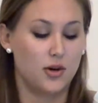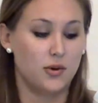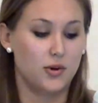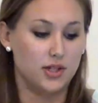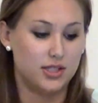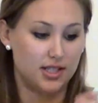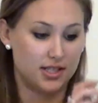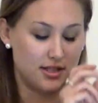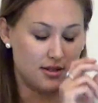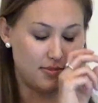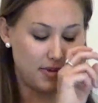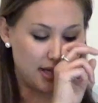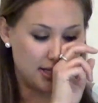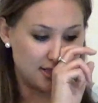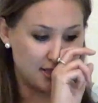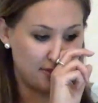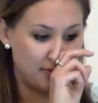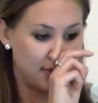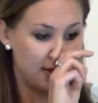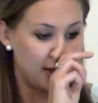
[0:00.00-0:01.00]
which is
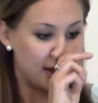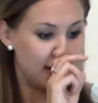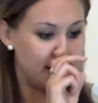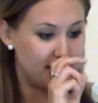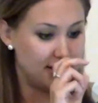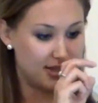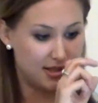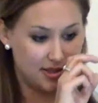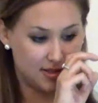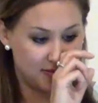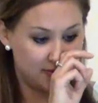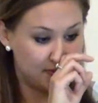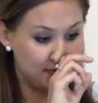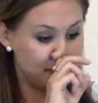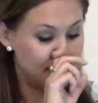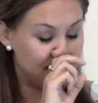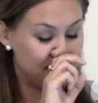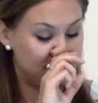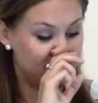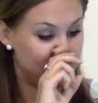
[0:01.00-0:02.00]
amazing because
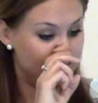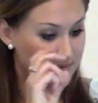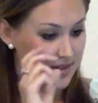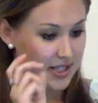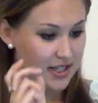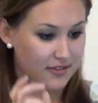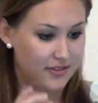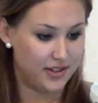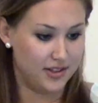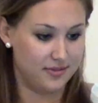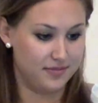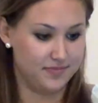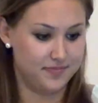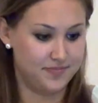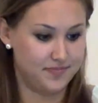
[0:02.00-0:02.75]
given